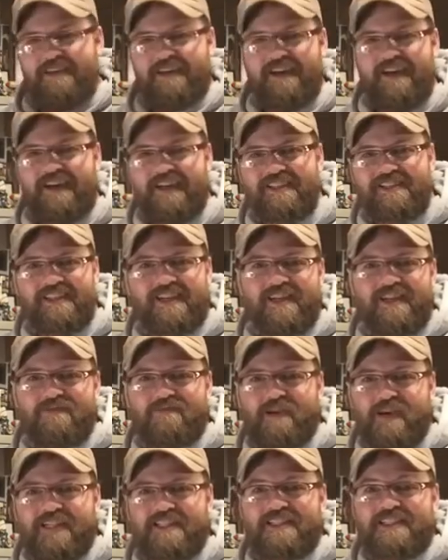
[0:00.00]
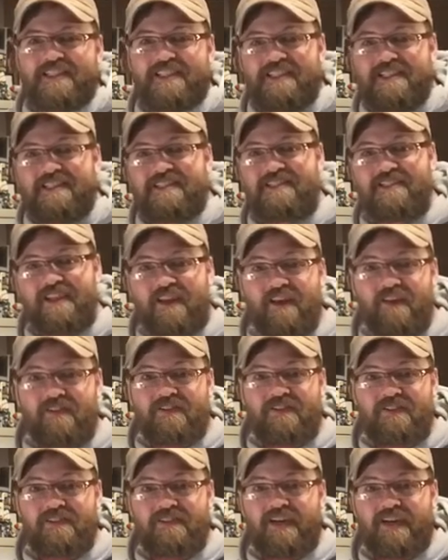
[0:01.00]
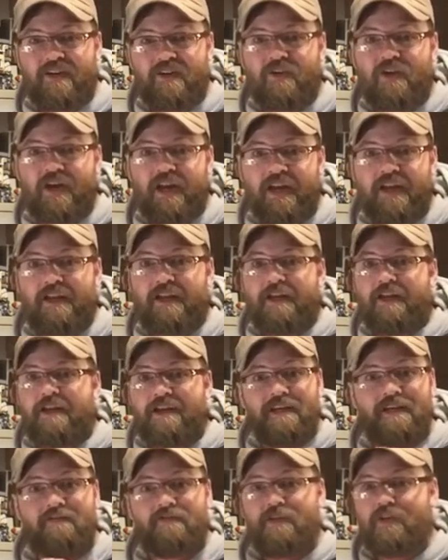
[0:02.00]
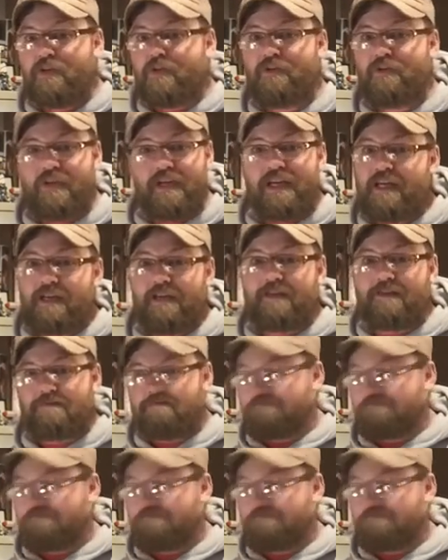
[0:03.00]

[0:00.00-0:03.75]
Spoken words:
I got to unbox these. They all turned out great. If you need